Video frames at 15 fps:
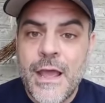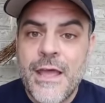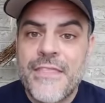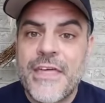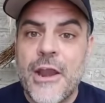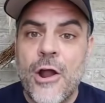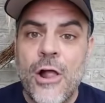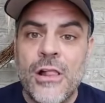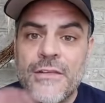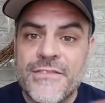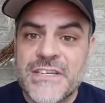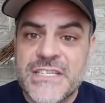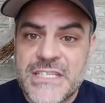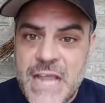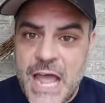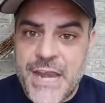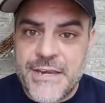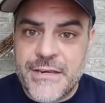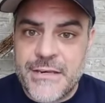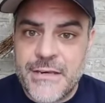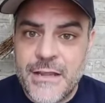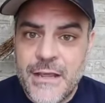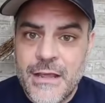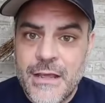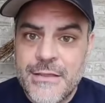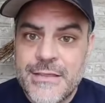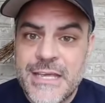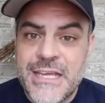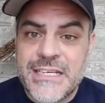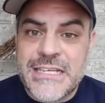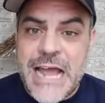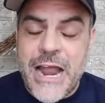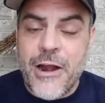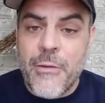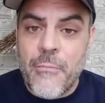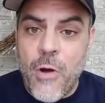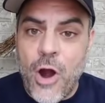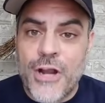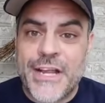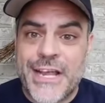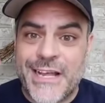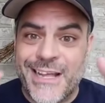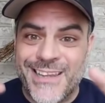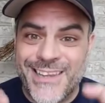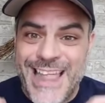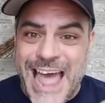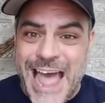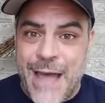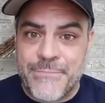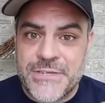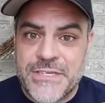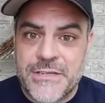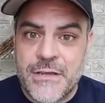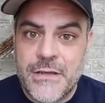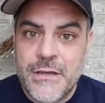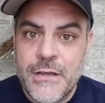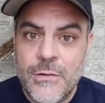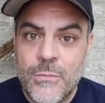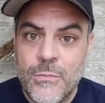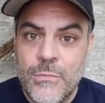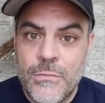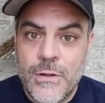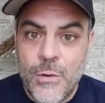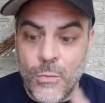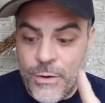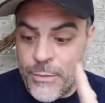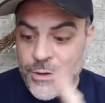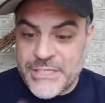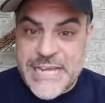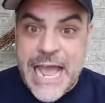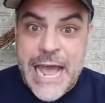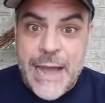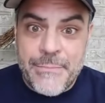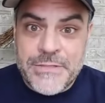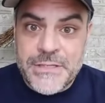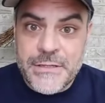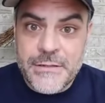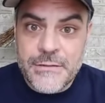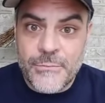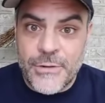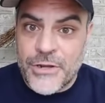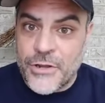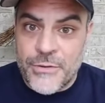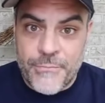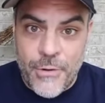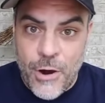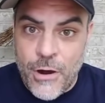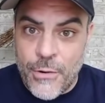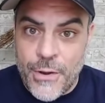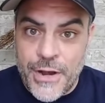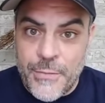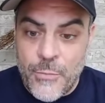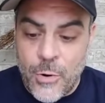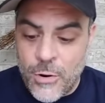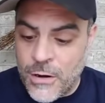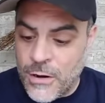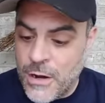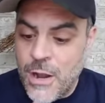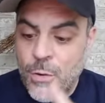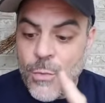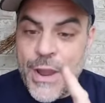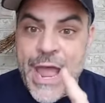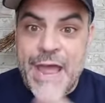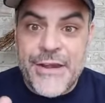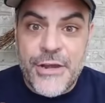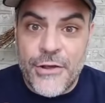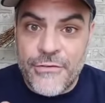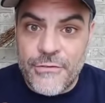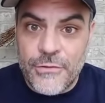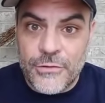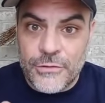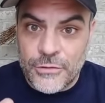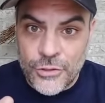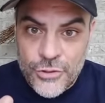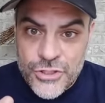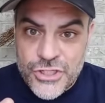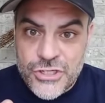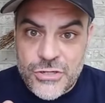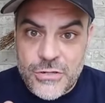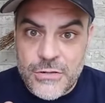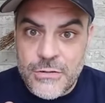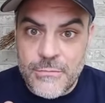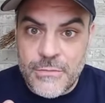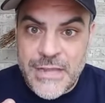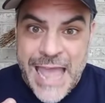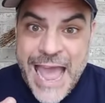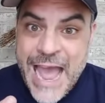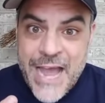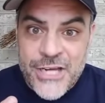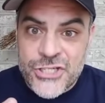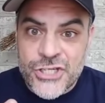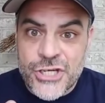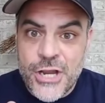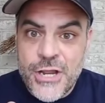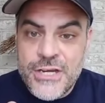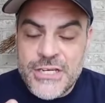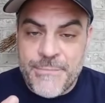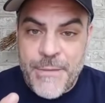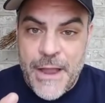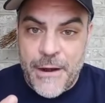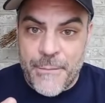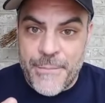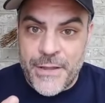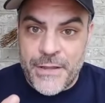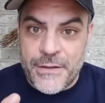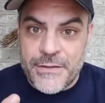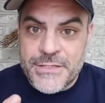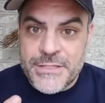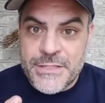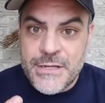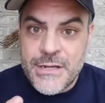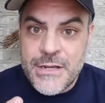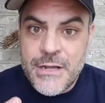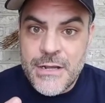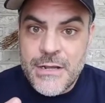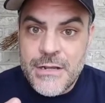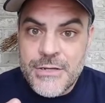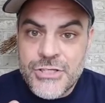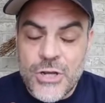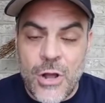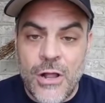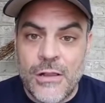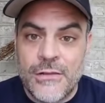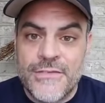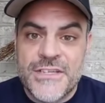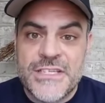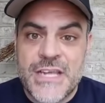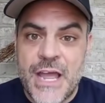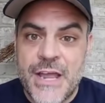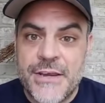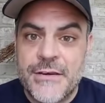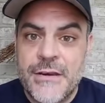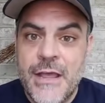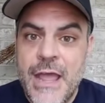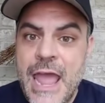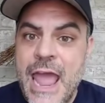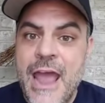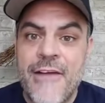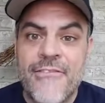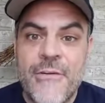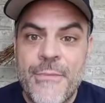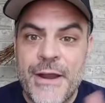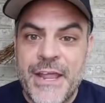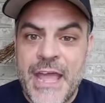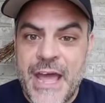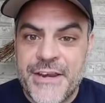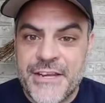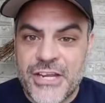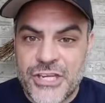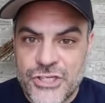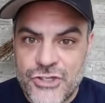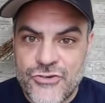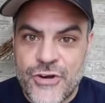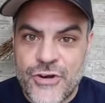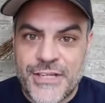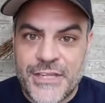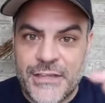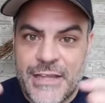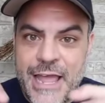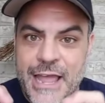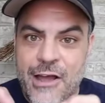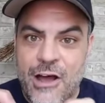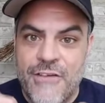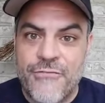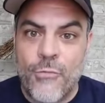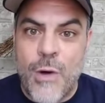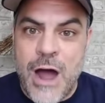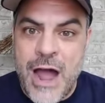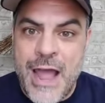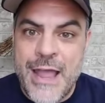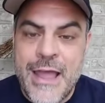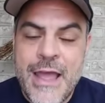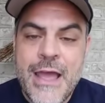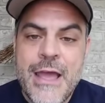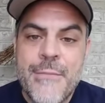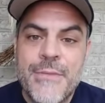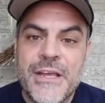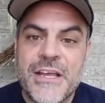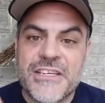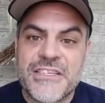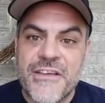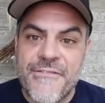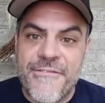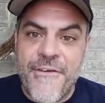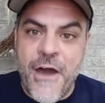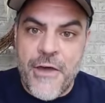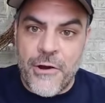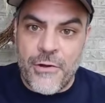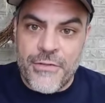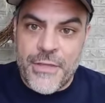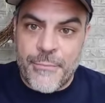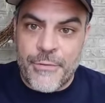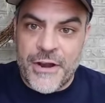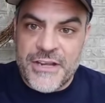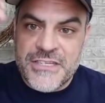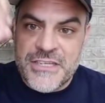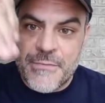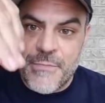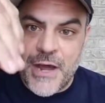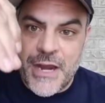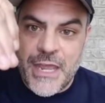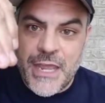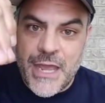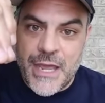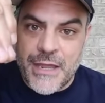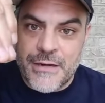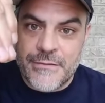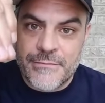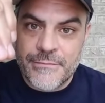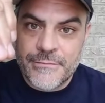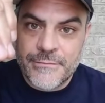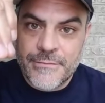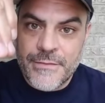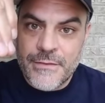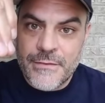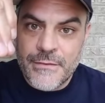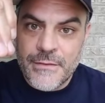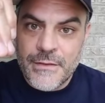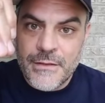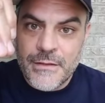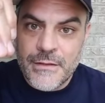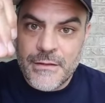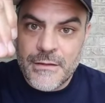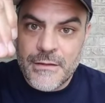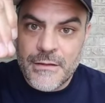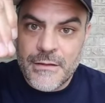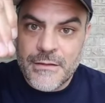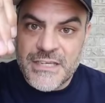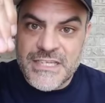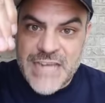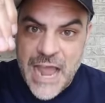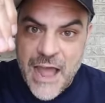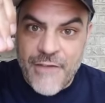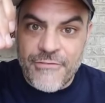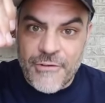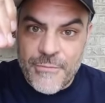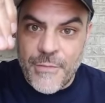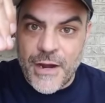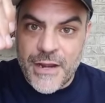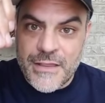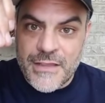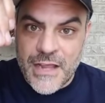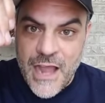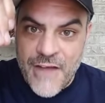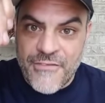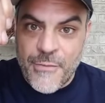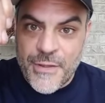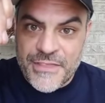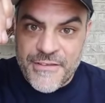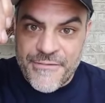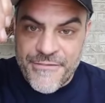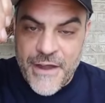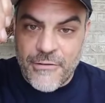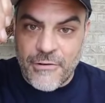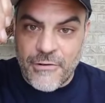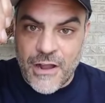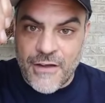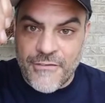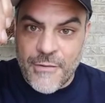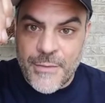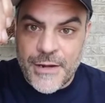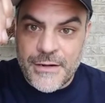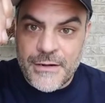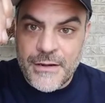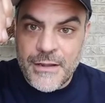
that all of a sudden the entire market collapsed. We were tapped. We couldn't borrow anymore. We had no loose cash to pay our bills. So all of a sudden, Everybody had to constrict and lay off. Why? Because the funnel that brings the money in, the sovereign money, the government, the federal government,